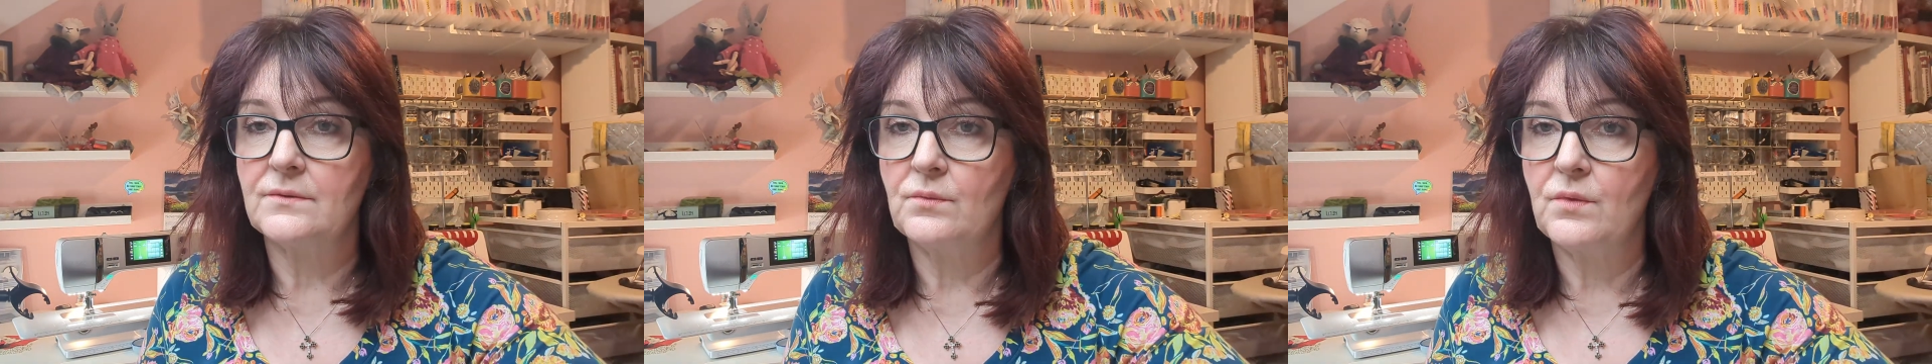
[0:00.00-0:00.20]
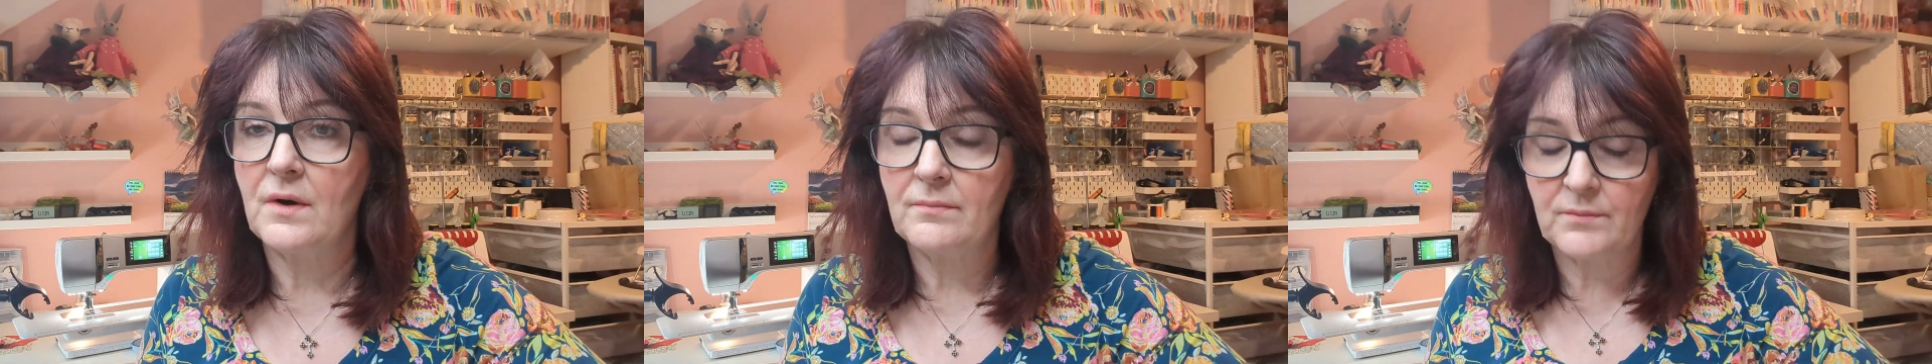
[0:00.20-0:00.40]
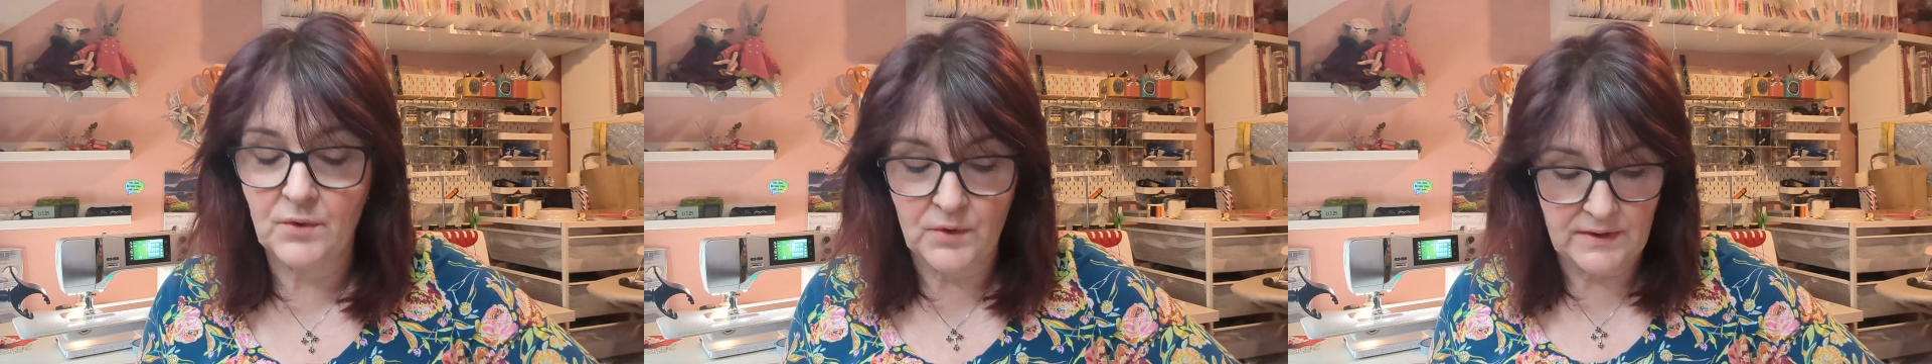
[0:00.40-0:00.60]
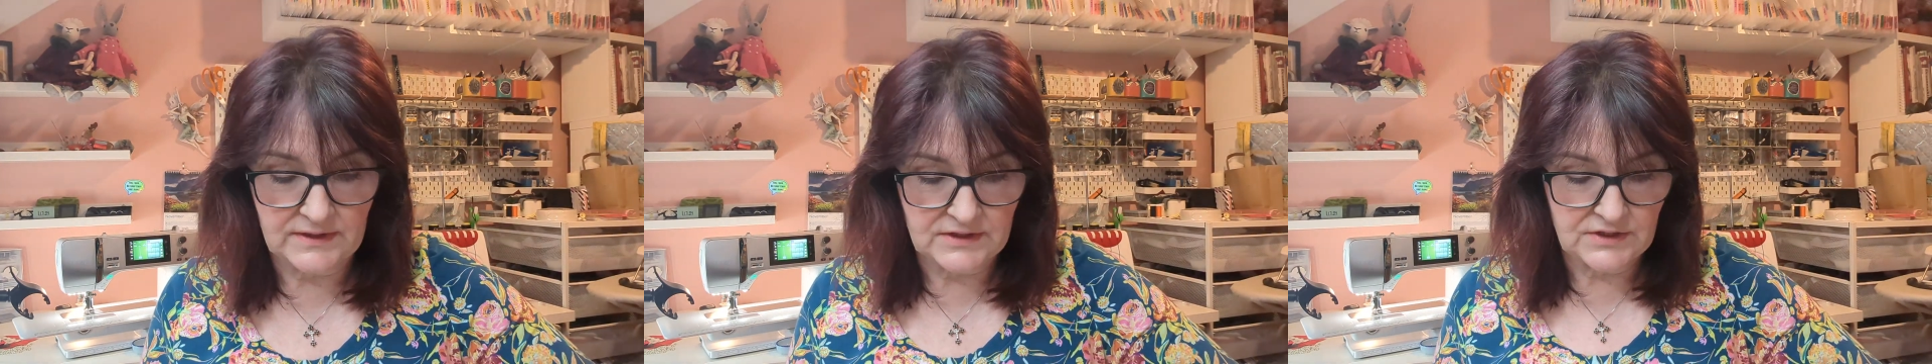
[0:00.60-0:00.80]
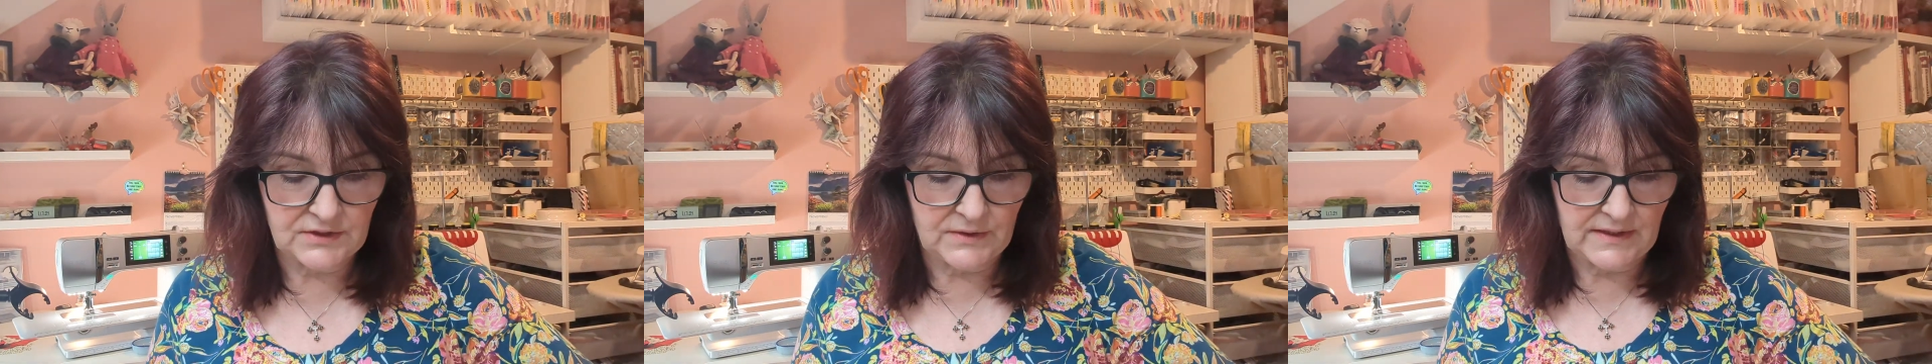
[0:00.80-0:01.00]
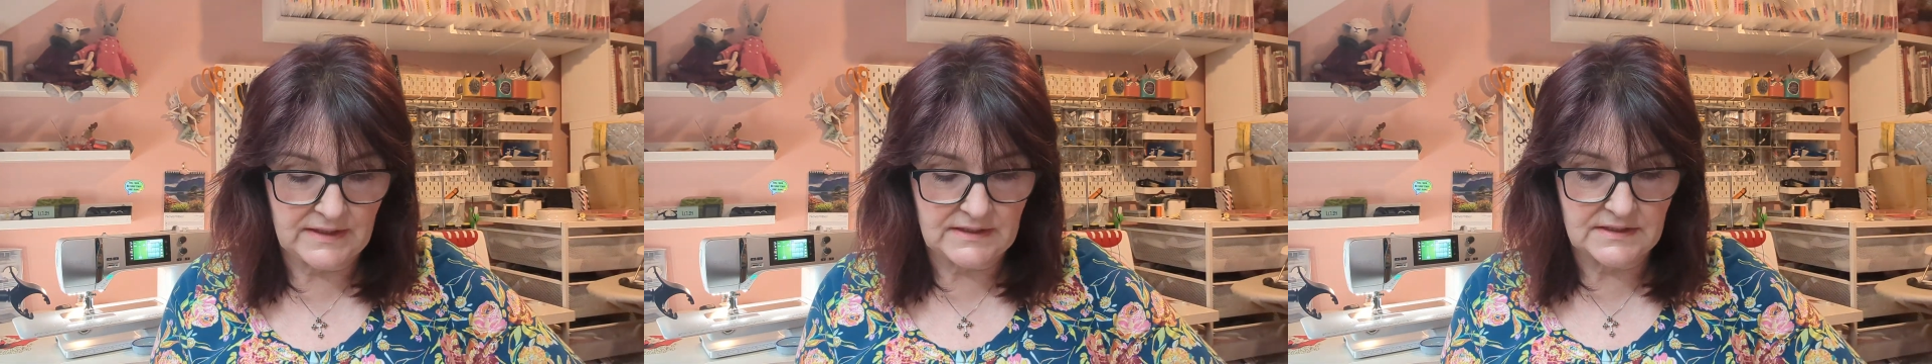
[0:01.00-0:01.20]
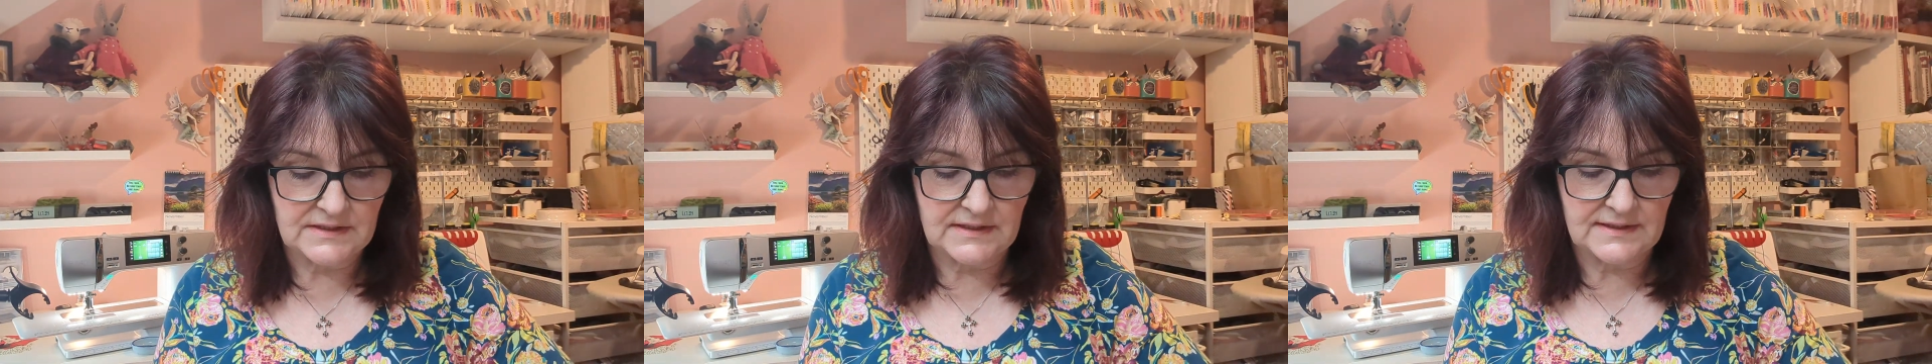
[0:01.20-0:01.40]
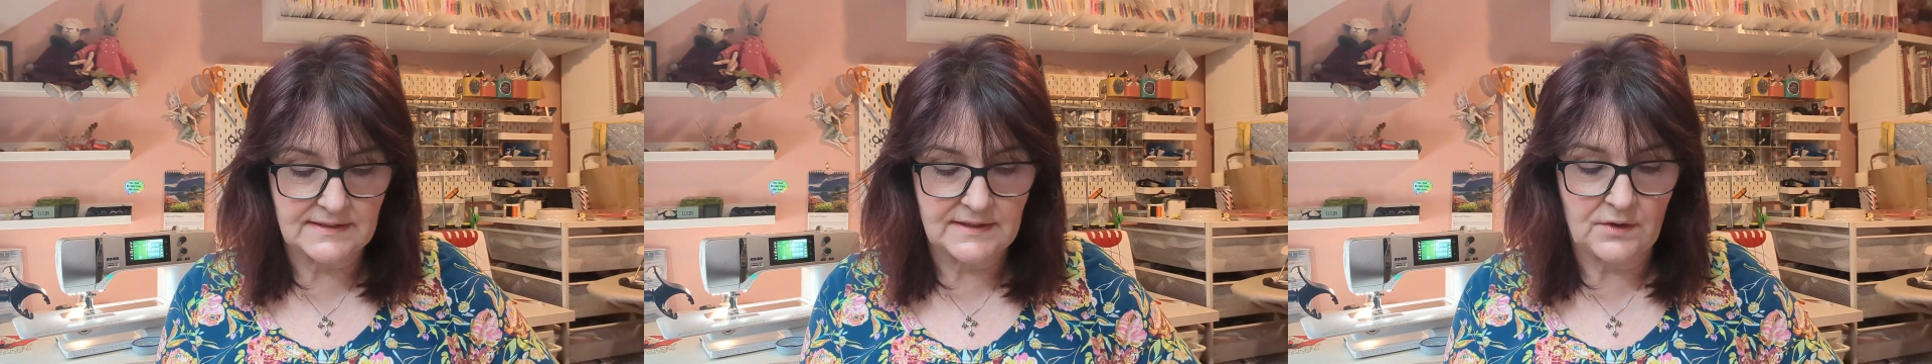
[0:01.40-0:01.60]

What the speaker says: on 1.2 inches.